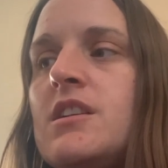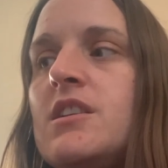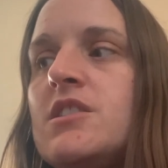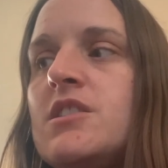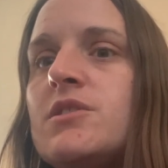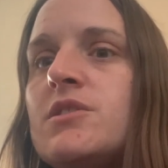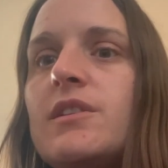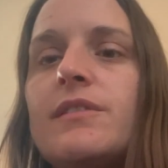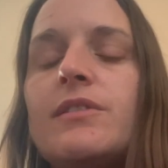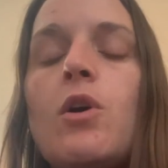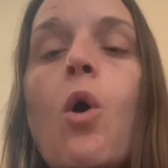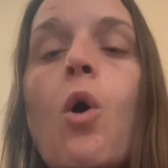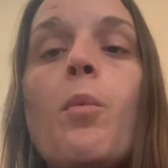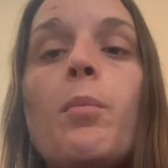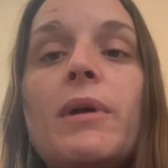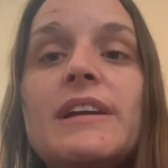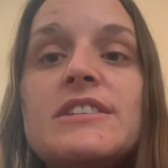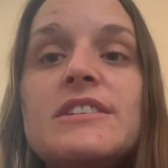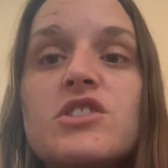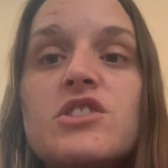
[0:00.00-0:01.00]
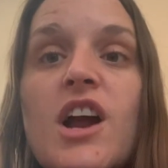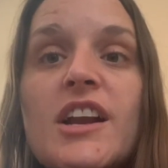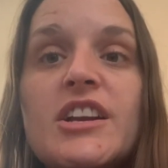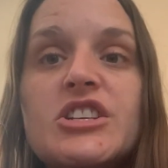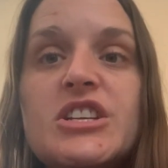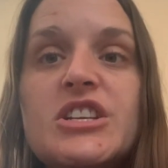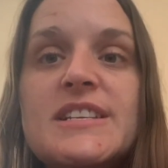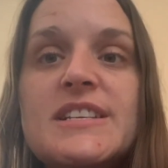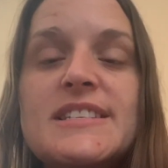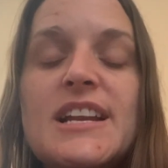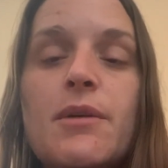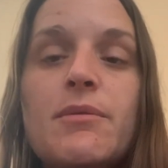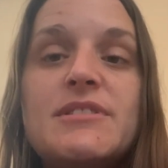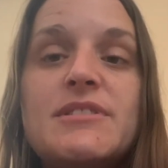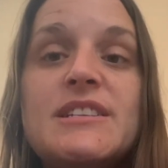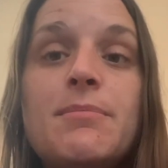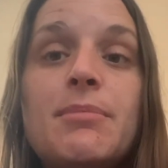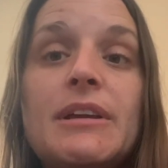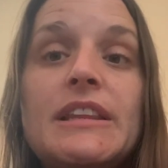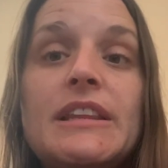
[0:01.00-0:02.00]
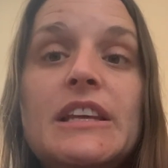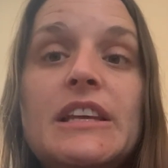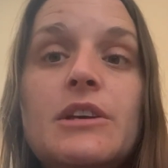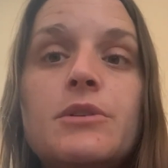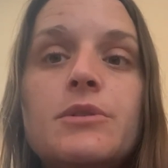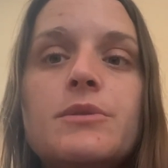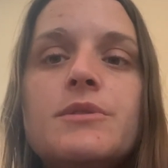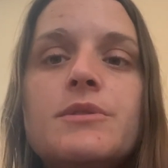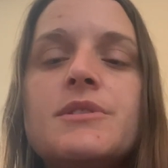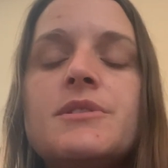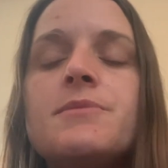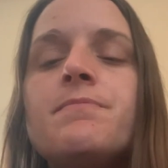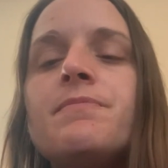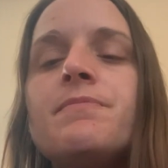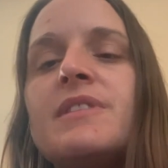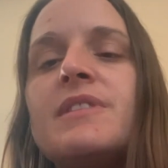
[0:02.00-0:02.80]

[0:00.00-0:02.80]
sort of coping strategies that I would typically use.